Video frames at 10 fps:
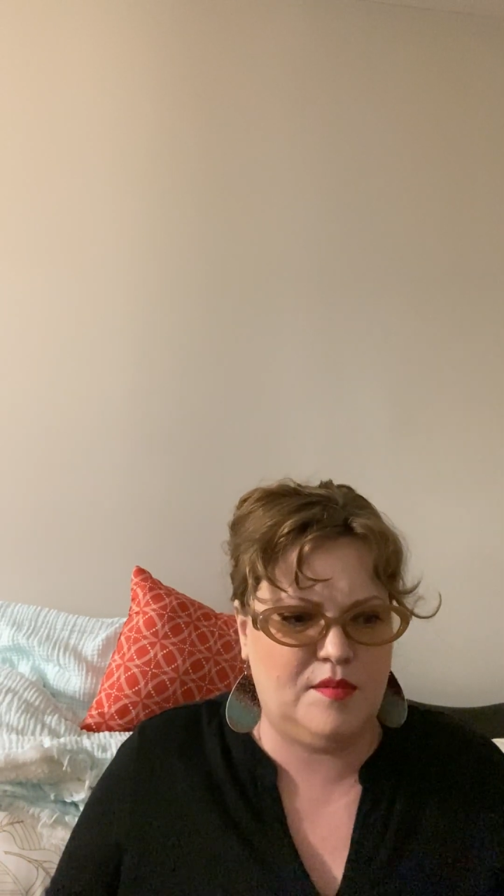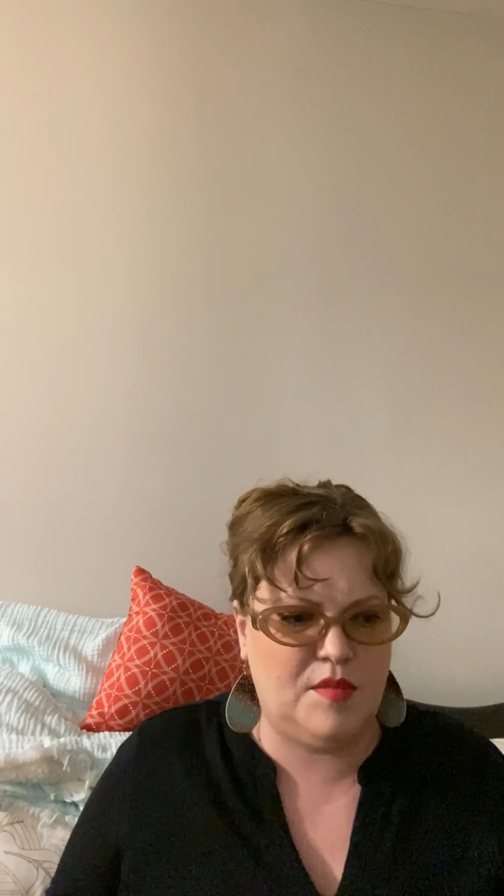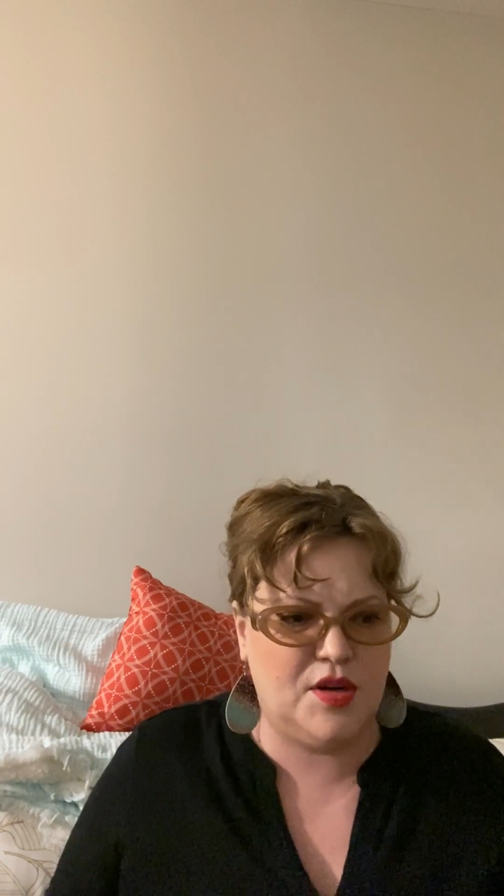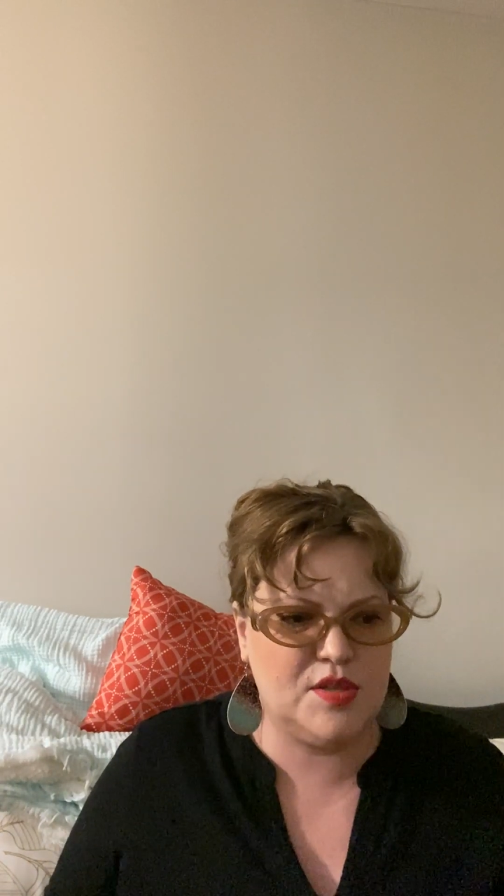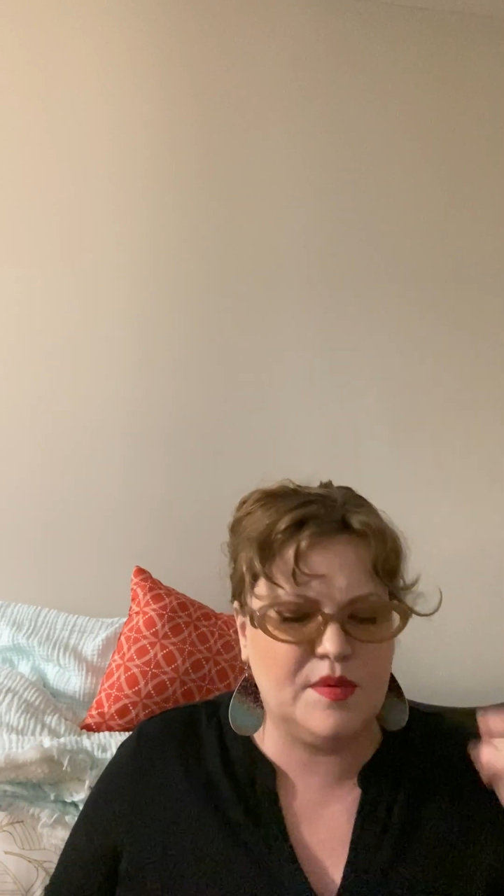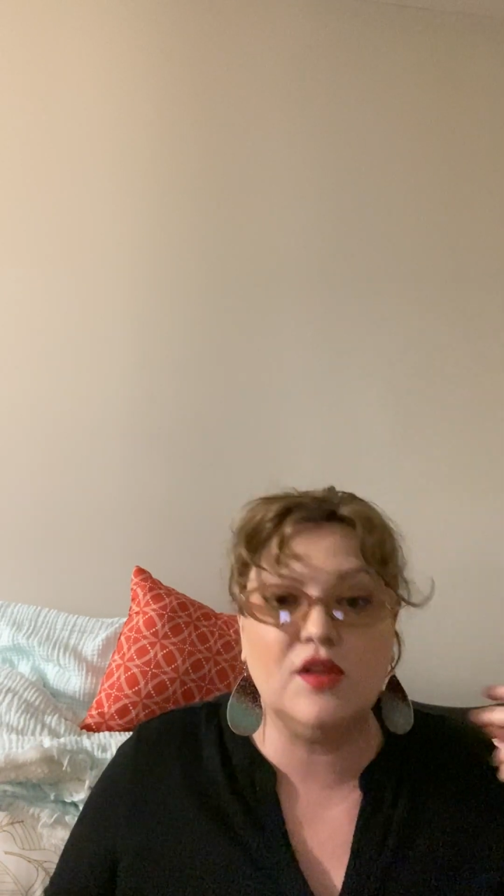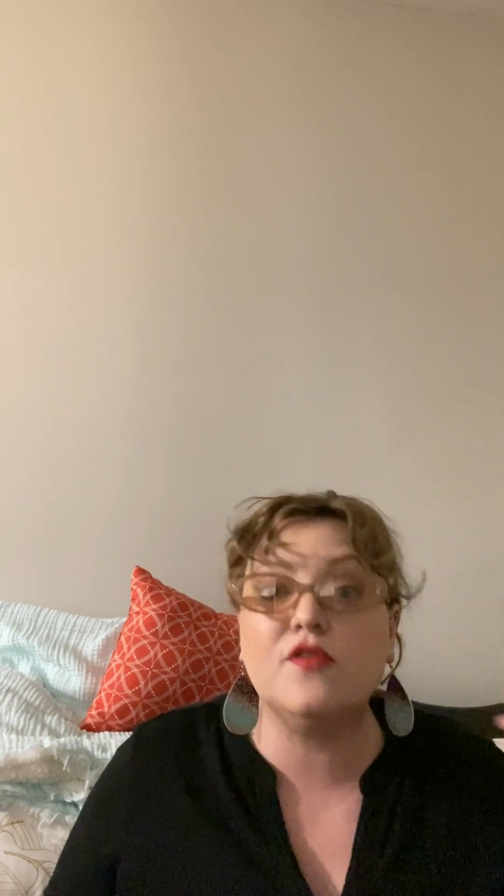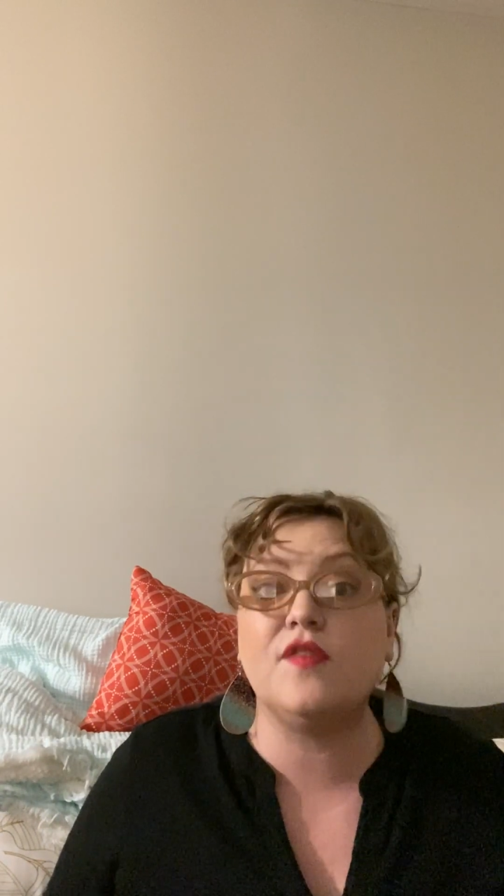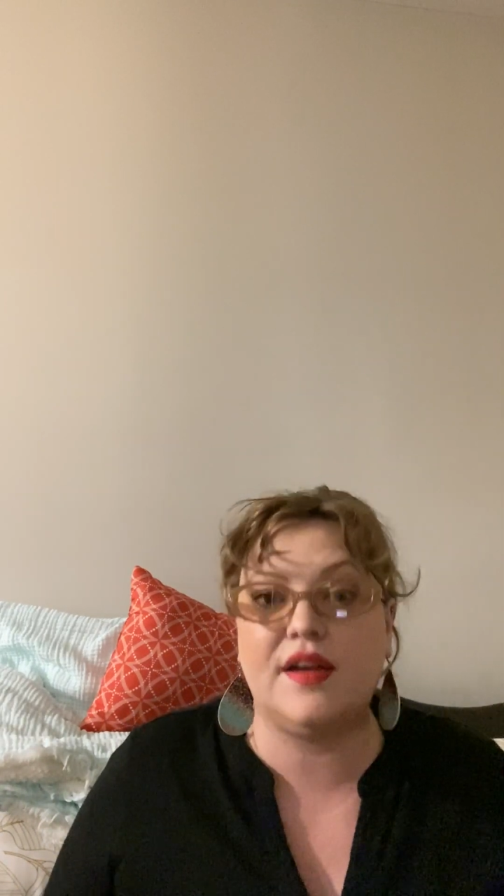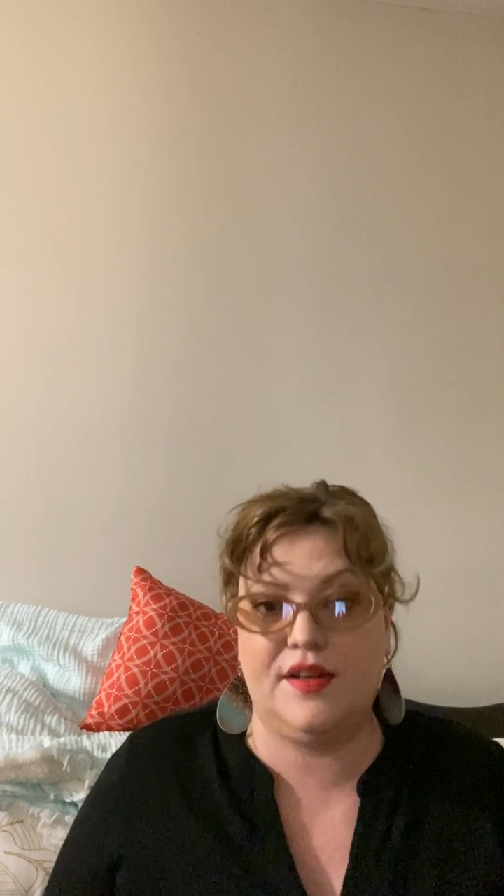Marshmallow
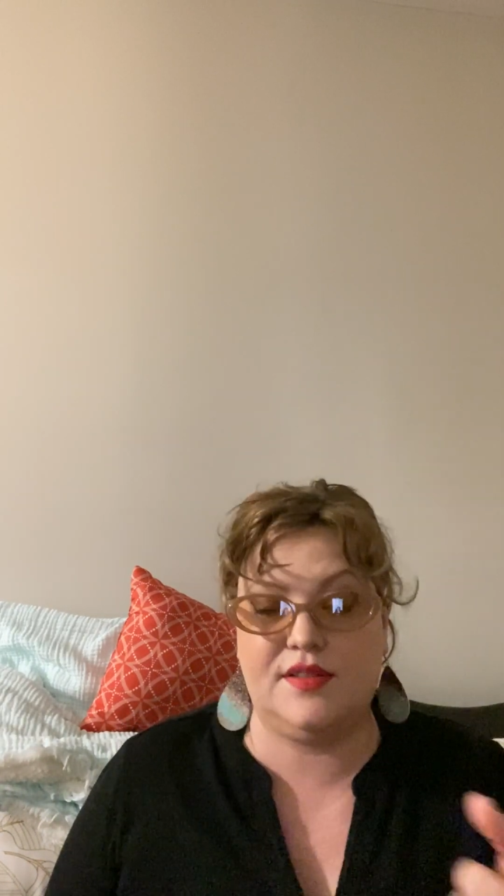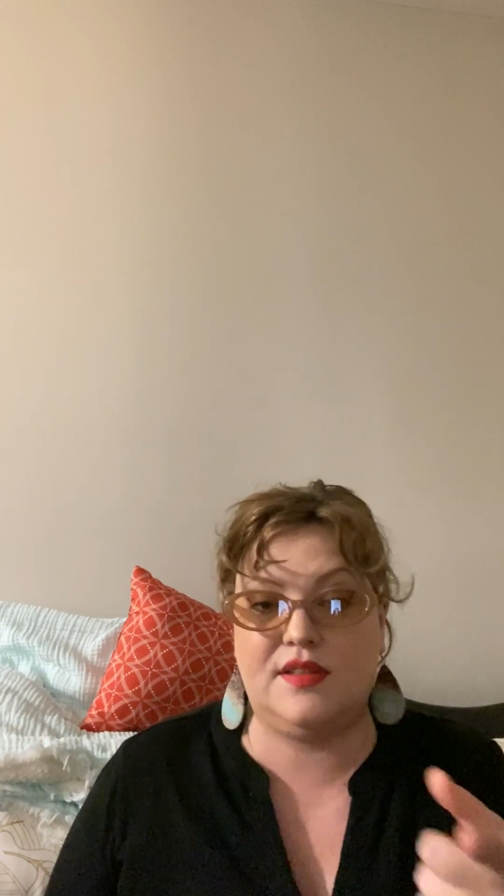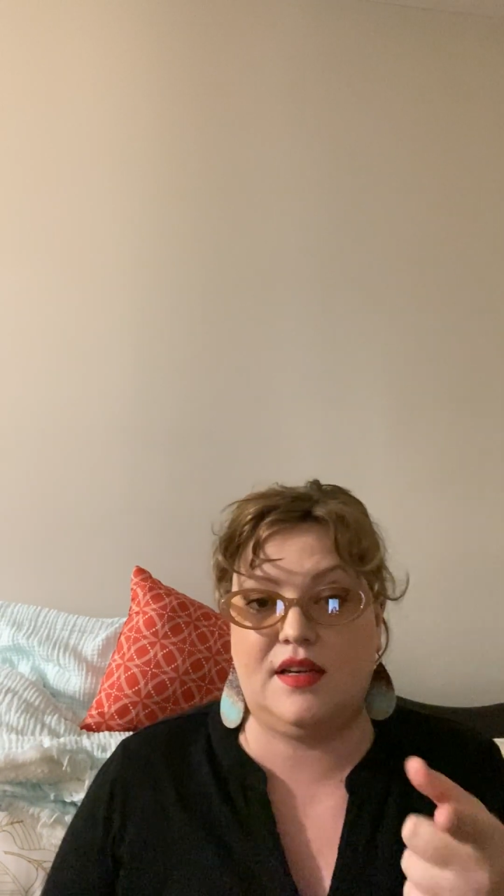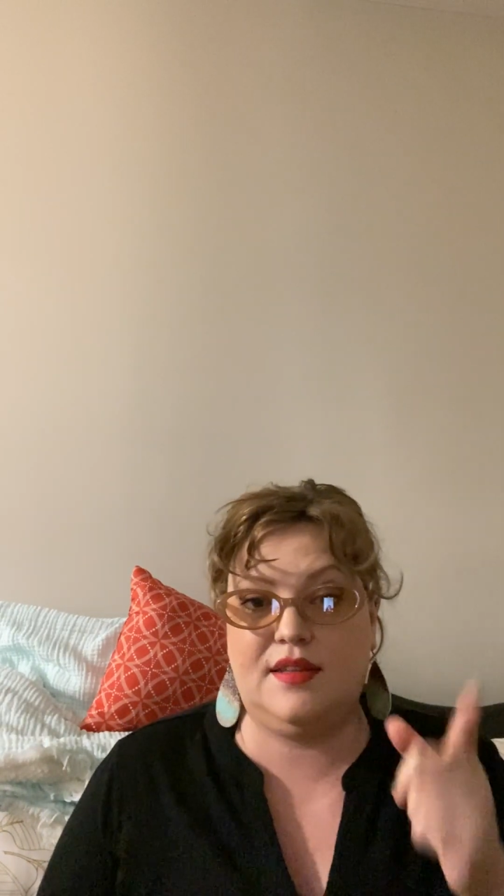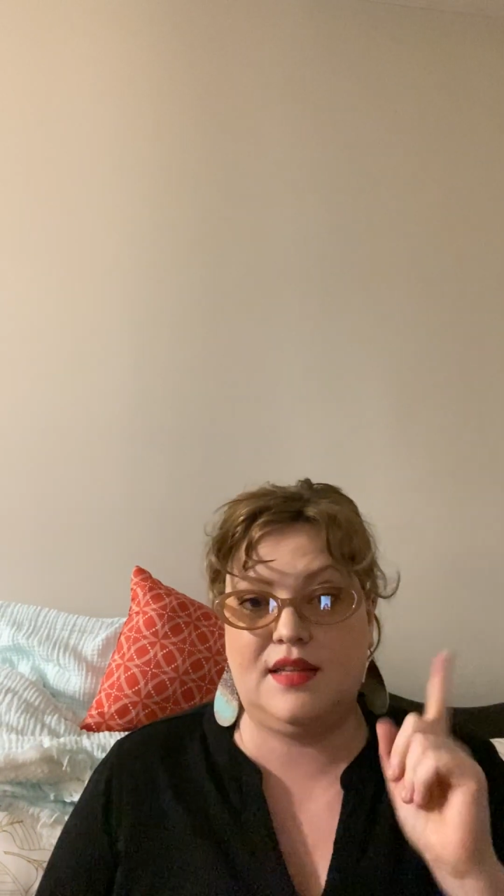Fireside.